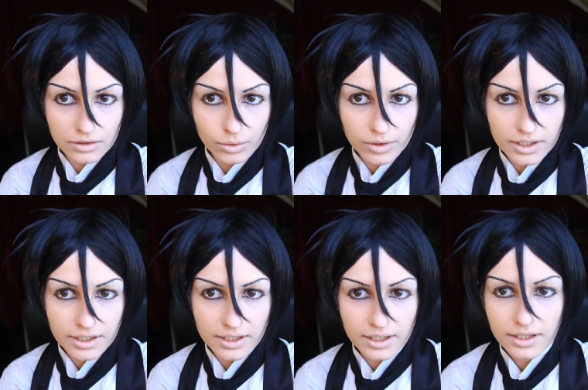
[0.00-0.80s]

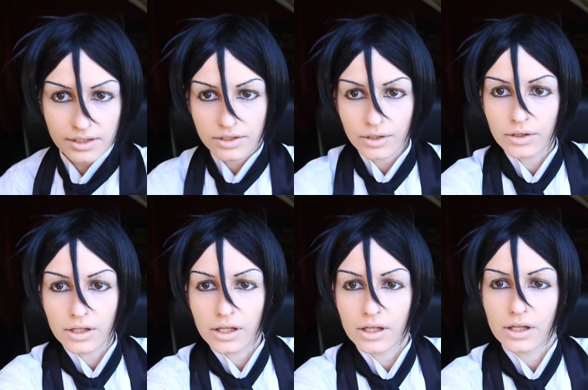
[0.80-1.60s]
Okay,
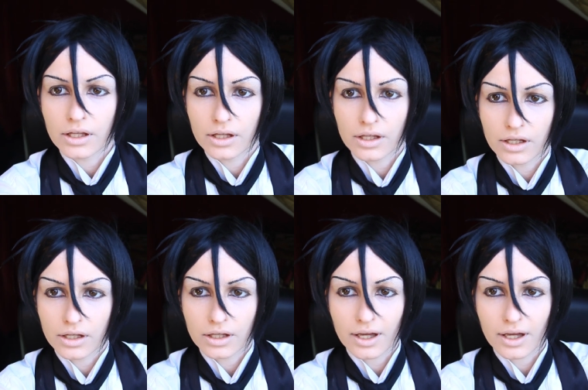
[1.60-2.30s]
ducky.